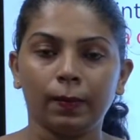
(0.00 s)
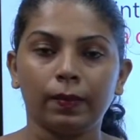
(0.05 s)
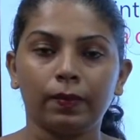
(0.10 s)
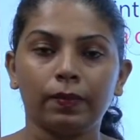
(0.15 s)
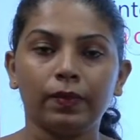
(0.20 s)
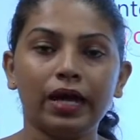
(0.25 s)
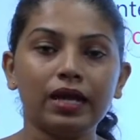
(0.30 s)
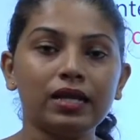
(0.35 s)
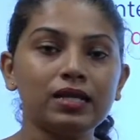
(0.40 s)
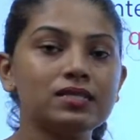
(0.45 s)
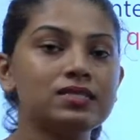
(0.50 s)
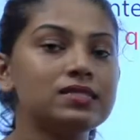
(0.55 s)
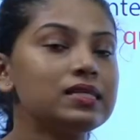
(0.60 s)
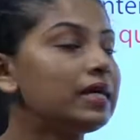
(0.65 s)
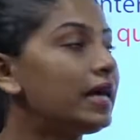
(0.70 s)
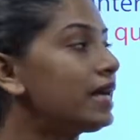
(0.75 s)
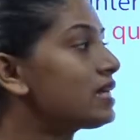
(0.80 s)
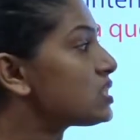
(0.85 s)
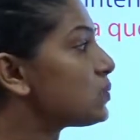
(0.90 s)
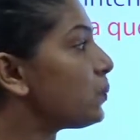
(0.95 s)
That is
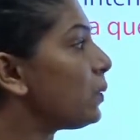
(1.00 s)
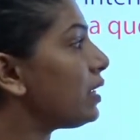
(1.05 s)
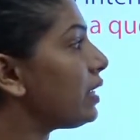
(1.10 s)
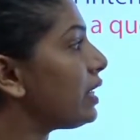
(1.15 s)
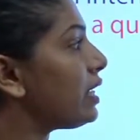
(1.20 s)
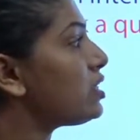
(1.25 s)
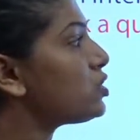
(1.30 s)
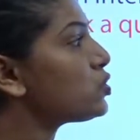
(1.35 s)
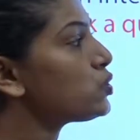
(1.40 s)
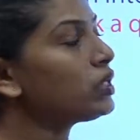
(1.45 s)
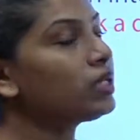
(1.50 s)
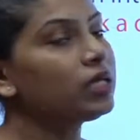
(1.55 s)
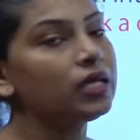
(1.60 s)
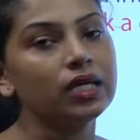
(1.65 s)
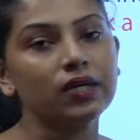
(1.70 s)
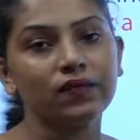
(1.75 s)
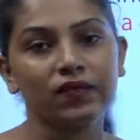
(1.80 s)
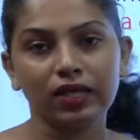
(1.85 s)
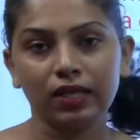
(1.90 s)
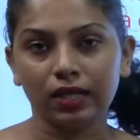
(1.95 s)
the explanation
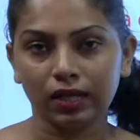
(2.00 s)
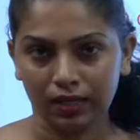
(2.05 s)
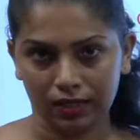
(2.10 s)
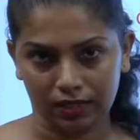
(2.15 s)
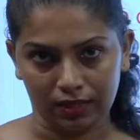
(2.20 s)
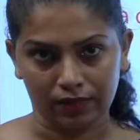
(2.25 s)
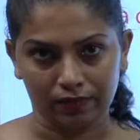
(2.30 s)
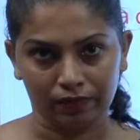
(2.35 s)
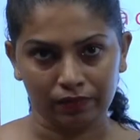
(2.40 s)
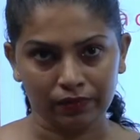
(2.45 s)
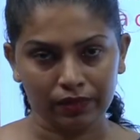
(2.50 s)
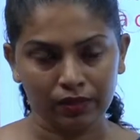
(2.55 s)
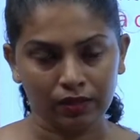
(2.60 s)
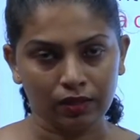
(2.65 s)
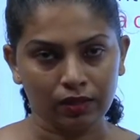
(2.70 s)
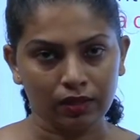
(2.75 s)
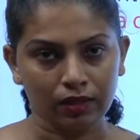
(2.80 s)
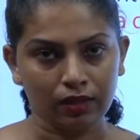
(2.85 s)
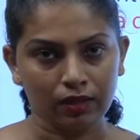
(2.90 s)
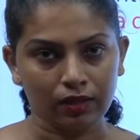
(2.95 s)
given here.
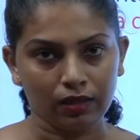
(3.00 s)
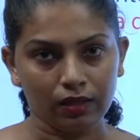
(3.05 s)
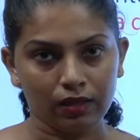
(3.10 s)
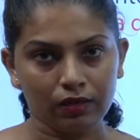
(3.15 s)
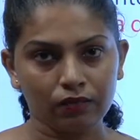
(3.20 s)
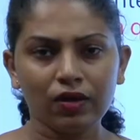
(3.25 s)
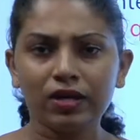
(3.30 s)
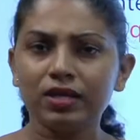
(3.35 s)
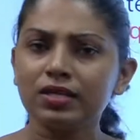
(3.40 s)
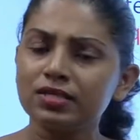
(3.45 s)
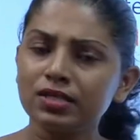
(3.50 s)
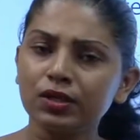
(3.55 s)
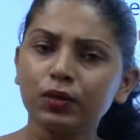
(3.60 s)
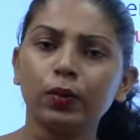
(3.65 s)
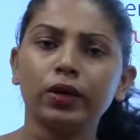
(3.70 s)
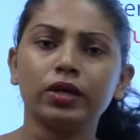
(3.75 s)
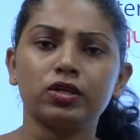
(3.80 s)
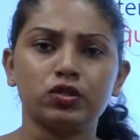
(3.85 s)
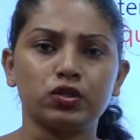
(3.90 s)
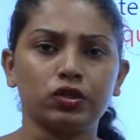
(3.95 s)
What is a
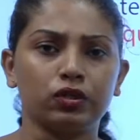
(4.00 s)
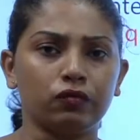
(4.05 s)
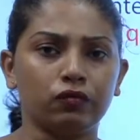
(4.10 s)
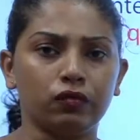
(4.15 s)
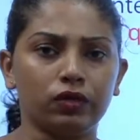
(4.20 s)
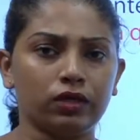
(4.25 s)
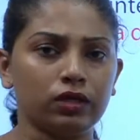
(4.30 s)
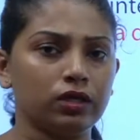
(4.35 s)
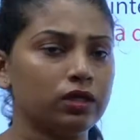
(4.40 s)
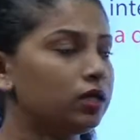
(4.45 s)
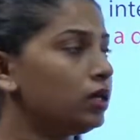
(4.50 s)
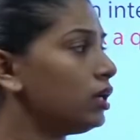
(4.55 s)
question word?